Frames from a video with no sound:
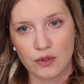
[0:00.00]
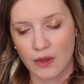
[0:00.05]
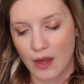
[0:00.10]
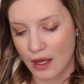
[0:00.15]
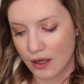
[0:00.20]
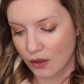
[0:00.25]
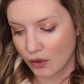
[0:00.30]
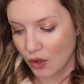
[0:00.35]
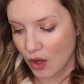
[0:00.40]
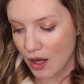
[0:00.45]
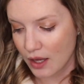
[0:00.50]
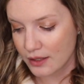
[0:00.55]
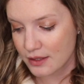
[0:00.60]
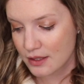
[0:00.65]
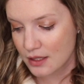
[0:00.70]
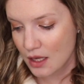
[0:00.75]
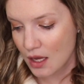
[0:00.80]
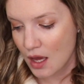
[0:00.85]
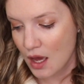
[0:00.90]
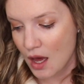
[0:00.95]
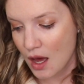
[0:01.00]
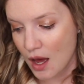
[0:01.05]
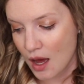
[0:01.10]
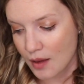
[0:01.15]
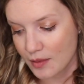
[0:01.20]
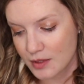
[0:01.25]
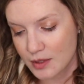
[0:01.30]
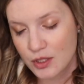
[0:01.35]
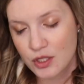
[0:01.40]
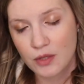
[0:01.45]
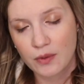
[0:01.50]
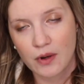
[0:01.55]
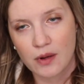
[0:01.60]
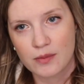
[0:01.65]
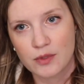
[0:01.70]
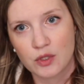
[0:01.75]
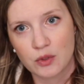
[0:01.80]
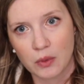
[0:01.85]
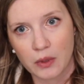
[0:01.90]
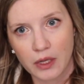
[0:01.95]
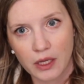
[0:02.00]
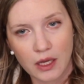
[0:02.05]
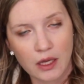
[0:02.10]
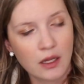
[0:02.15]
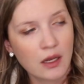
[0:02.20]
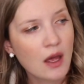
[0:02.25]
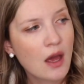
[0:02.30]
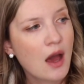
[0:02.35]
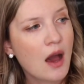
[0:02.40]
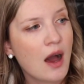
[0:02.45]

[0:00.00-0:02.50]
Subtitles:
that a lot, especially when I'm storing it.